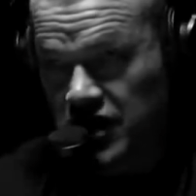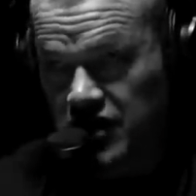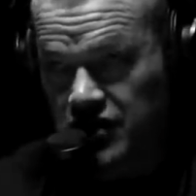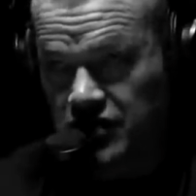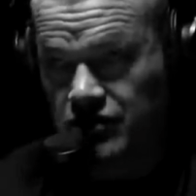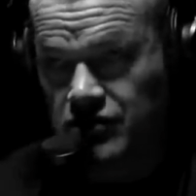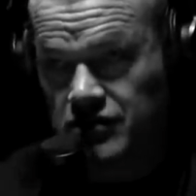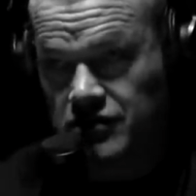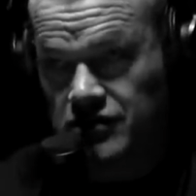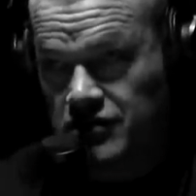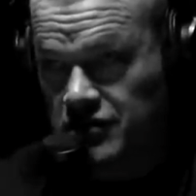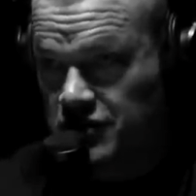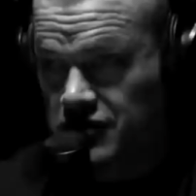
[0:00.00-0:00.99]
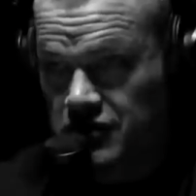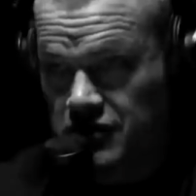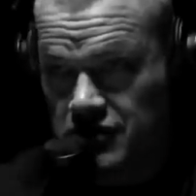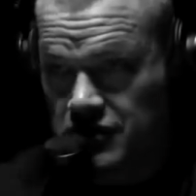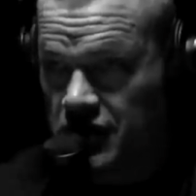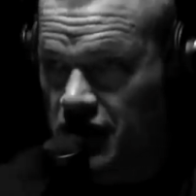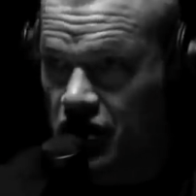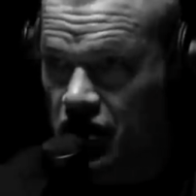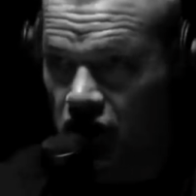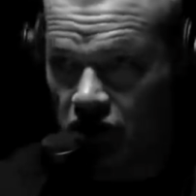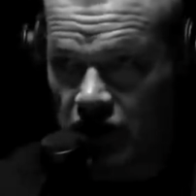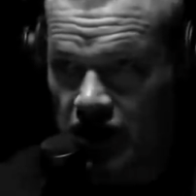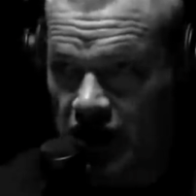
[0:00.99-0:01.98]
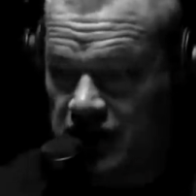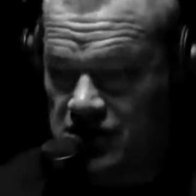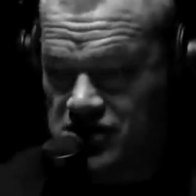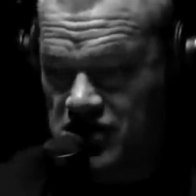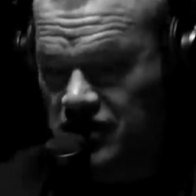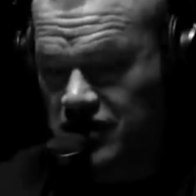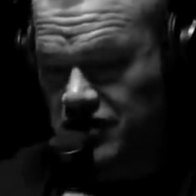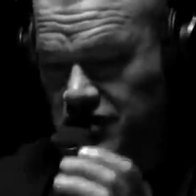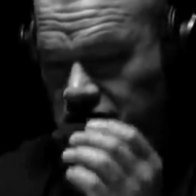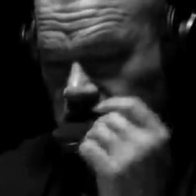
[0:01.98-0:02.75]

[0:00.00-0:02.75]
got to do. You got to call it like you see it.